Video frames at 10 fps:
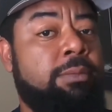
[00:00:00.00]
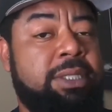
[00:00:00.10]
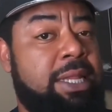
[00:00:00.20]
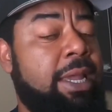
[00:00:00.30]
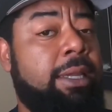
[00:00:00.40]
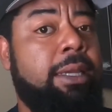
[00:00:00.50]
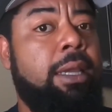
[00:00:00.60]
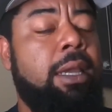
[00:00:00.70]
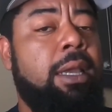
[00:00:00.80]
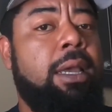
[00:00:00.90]
a
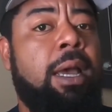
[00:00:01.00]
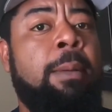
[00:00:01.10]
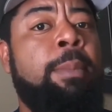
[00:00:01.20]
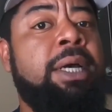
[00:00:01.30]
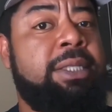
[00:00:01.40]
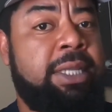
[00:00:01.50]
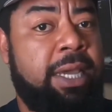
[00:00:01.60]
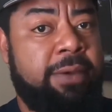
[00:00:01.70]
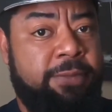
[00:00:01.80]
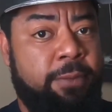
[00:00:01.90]
must-have for me.
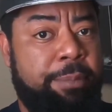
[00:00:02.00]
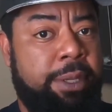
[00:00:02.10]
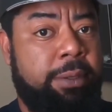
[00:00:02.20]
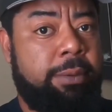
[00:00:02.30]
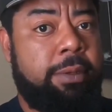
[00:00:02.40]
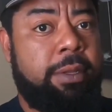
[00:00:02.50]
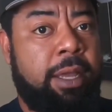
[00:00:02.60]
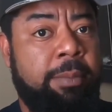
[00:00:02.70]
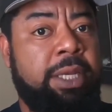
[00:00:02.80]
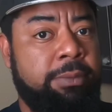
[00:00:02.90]
I mean, it was
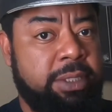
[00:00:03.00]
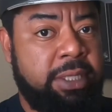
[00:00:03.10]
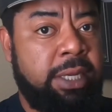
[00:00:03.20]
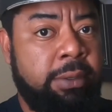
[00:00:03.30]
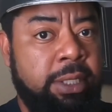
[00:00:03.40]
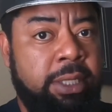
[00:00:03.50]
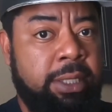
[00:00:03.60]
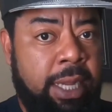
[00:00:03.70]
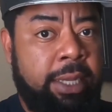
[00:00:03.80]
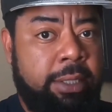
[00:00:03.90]
literally like
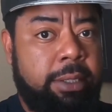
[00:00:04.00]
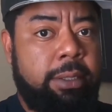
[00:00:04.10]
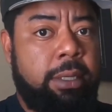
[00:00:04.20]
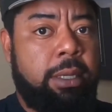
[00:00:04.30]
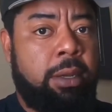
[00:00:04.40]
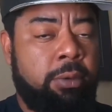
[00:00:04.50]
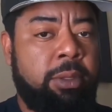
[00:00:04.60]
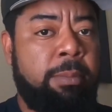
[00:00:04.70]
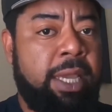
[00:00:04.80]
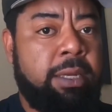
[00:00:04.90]
on the make or break
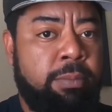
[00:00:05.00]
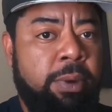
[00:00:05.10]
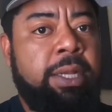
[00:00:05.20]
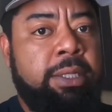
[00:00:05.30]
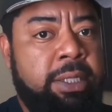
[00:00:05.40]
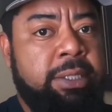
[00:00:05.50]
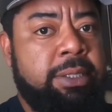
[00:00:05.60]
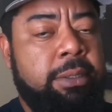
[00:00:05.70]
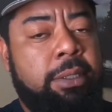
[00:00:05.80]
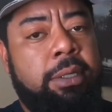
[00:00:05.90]
list. You know,
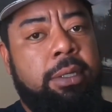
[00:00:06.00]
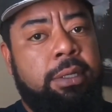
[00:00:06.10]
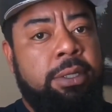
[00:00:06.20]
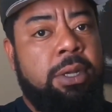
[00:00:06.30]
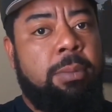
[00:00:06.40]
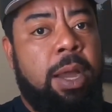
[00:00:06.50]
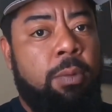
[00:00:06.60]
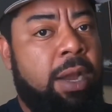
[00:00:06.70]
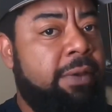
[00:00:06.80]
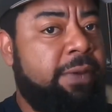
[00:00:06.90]
my wife had certain
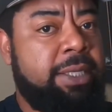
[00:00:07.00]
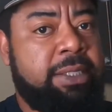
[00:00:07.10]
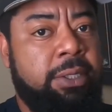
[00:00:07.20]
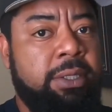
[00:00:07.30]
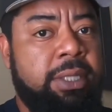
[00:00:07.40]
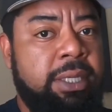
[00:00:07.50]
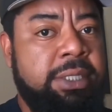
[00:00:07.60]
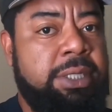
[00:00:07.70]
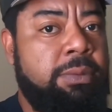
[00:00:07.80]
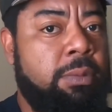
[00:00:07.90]
things she wanted.
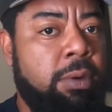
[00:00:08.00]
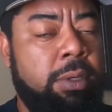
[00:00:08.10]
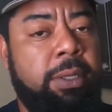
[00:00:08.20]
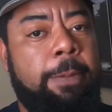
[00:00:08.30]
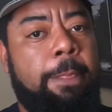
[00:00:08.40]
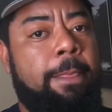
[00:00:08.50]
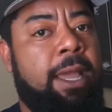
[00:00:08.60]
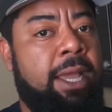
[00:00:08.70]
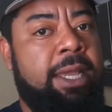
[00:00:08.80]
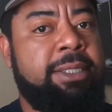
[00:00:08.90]
I had certain
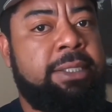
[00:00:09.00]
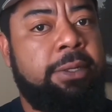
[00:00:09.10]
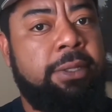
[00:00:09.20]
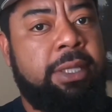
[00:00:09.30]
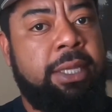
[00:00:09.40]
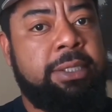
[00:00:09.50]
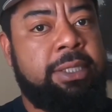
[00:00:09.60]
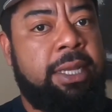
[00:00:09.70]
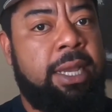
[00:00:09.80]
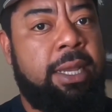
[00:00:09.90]
things that I had to
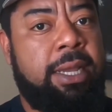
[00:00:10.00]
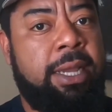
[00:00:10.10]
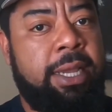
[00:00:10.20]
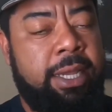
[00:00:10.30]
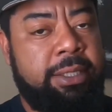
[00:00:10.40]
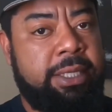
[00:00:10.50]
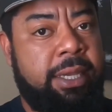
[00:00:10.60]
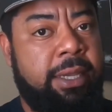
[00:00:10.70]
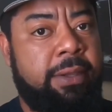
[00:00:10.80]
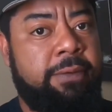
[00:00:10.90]
have.
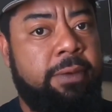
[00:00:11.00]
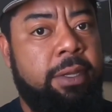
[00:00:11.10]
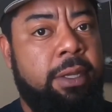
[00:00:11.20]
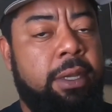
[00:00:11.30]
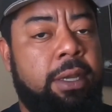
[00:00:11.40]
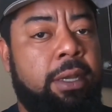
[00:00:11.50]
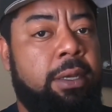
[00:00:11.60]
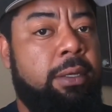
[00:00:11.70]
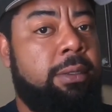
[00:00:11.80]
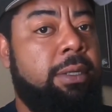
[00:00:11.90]
And so the
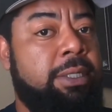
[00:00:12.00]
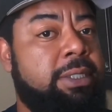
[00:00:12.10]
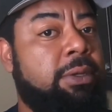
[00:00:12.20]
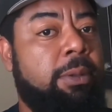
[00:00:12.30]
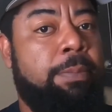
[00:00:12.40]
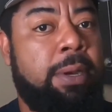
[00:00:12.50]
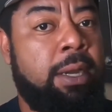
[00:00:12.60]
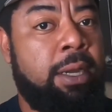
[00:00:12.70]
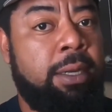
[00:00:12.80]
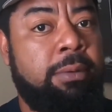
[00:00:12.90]
pond
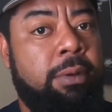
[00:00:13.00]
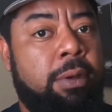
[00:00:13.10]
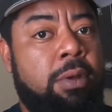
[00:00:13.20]
was